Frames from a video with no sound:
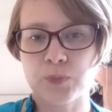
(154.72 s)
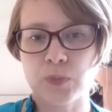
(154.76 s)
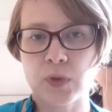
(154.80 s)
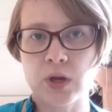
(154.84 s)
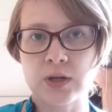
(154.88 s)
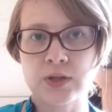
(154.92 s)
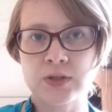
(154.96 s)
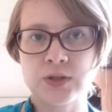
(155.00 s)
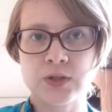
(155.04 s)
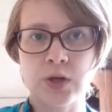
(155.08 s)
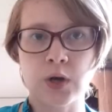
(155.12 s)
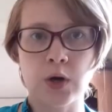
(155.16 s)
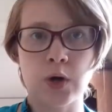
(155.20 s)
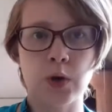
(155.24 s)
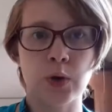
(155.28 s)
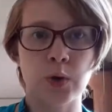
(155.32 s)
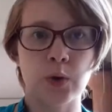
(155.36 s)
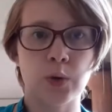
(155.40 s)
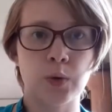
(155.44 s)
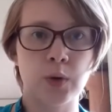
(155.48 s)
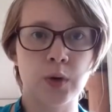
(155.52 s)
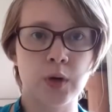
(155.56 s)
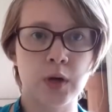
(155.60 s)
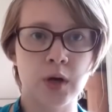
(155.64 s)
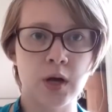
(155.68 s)

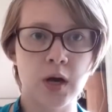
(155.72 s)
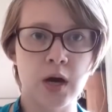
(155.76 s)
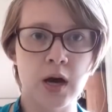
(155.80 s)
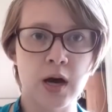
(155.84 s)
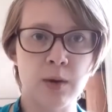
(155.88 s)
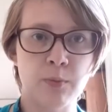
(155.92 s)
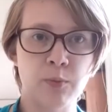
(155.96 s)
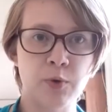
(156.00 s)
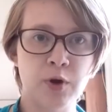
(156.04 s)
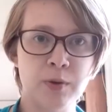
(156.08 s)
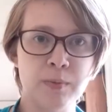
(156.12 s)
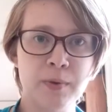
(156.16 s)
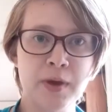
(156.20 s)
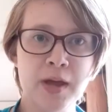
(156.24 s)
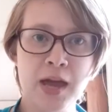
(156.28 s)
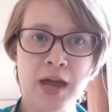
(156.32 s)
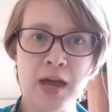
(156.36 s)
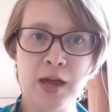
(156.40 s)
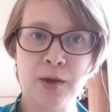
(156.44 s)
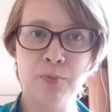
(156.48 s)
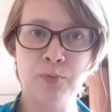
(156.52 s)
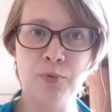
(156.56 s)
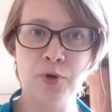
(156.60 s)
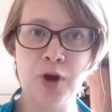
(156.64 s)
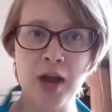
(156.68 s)
So I'm wearing my
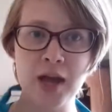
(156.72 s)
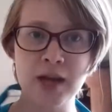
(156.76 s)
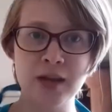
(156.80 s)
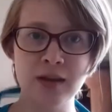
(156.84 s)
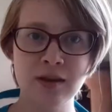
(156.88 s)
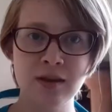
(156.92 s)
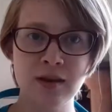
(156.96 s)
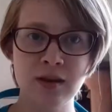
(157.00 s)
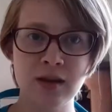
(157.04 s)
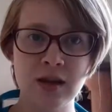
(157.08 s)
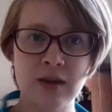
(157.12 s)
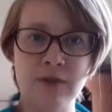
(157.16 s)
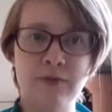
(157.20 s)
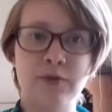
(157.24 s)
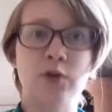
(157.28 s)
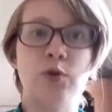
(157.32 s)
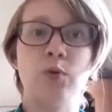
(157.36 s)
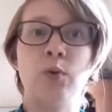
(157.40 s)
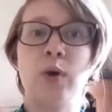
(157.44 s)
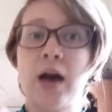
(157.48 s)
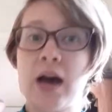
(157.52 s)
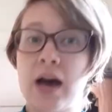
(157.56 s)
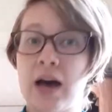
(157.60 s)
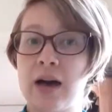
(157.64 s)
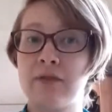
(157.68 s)
apron. If you
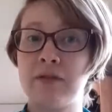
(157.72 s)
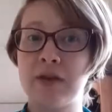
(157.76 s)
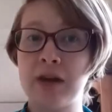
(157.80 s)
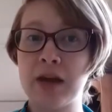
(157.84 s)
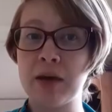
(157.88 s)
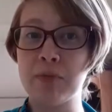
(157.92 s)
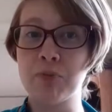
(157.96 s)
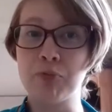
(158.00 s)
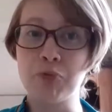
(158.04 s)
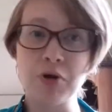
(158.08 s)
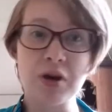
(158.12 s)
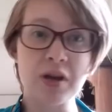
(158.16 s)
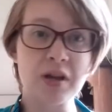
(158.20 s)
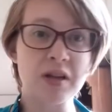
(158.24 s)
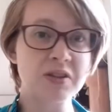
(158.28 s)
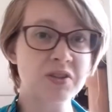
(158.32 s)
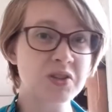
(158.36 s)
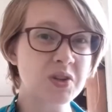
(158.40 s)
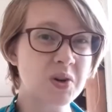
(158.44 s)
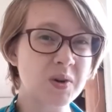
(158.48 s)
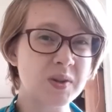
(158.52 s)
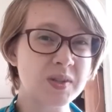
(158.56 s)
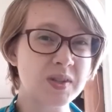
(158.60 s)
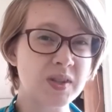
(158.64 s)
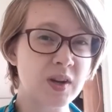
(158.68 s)
have an apron, it's
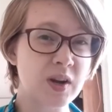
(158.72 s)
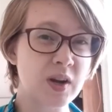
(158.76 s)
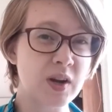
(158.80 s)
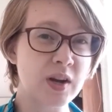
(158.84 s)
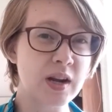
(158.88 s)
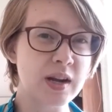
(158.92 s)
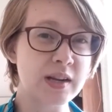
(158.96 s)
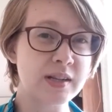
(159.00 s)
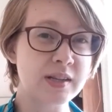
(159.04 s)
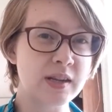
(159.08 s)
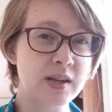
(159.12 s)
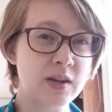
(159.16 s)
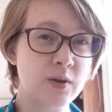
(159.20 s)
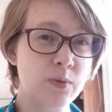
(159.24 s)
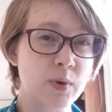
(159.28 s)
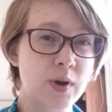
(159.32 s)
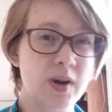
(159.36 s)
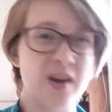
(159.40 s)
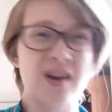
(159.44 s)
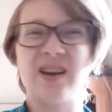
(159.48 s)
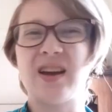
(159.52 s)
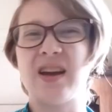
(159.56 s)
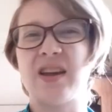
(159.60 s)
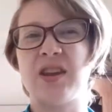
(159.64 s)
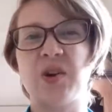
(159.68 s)
always a good idea to wear
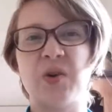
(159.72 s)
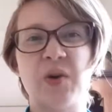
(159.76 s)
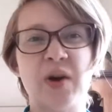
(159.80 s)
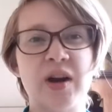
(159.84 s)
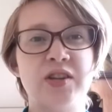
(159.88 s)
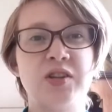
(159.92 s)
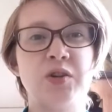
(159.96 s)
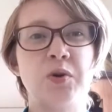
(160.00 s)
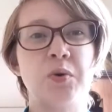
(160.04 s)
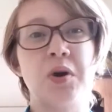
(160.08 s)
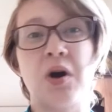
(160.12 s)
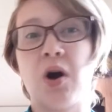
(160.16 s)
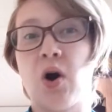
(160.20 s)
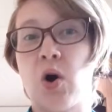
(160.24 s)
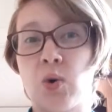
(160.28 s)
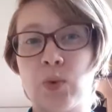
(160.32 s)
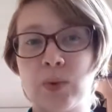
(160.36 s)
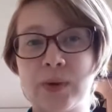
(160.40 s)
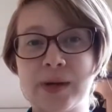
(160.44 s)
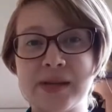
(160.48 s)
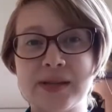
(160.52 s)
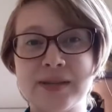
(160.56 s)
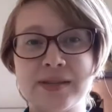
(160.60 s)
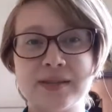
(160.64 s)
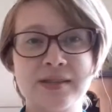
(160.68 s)
it. I know I don't
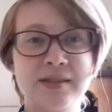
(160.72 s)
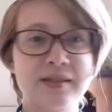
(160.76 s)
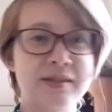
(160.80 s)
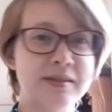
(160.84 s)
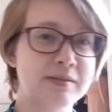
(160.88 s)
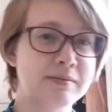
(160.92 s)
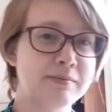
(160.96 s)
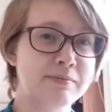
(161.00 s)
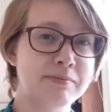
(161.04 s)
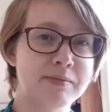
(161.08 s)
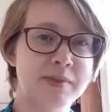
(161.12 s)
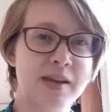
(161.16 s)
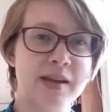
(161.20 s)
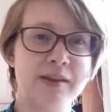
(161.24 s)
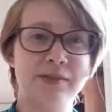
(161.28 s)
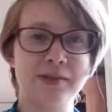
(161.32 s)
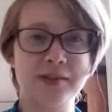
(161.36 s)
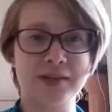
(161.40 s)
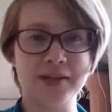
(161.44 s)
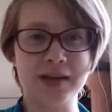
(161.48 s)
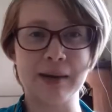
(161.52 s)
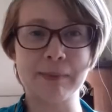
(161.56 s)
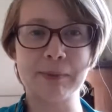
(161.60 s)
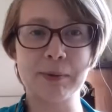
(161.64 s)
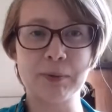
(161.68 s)
always take the
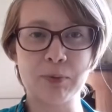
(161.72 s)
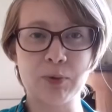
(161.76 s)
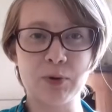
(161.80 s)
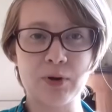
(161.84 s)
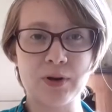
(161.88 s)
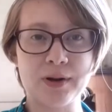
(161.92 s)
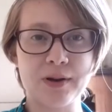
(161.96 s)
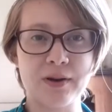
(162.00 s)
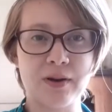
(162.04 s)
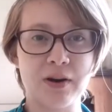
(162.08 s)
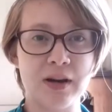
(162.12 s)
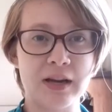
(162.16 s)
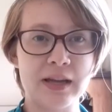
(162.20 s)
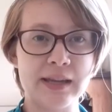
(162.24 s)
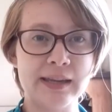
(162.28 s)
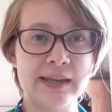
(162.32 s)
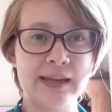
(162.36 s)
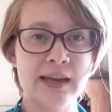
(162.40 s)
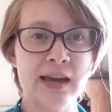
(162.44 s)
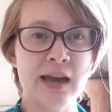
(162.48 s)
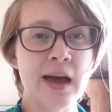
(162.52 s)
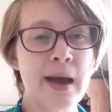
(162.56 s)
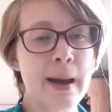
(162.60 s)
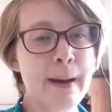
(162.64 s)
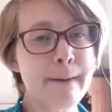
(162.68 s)
time to put it on,
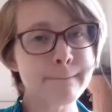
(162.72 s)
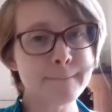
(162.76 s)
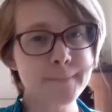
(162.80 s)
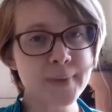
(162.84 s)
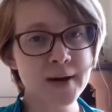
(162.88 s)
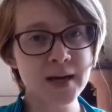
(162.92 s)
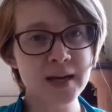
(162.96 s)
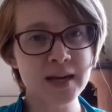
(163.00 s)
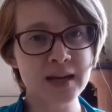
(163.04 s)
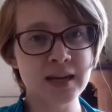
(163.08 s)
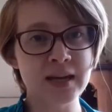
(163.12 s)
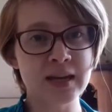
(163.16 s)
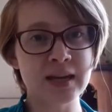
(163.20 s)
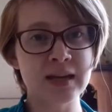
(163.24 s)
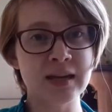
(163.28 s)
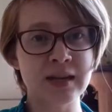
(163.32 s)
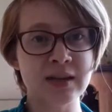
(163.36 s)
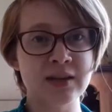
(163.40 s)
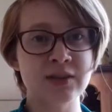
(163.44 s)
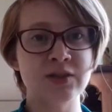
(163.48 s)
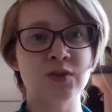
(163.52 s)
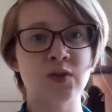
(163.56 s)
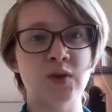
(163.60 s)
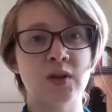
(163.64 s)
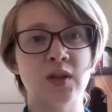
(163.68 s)
but it
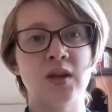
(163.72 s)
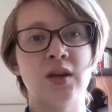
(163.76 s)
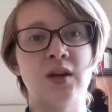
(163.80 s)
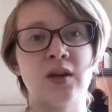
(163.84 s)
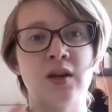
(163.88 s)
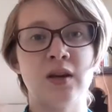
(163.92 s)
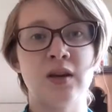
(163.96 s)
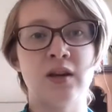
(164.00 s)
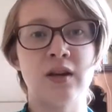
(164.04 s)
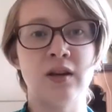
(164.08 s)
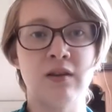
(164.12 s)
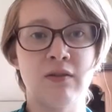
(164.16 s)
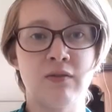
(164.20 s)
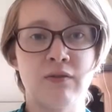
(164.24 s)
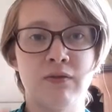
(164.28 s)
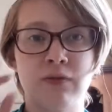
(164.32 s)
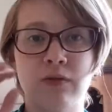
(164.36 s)
is really good if